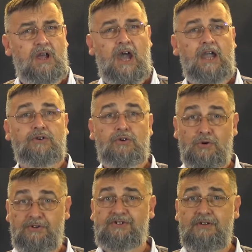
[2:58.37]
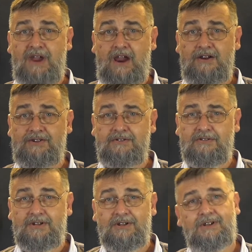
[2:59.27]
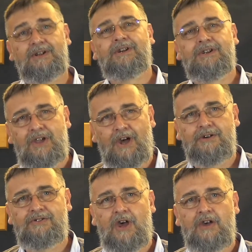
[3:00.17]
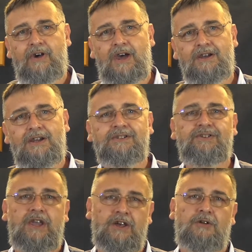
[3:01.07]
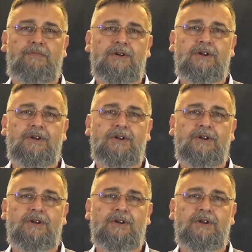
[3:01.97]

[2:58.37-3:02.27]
a good Samaritan, goes over to help,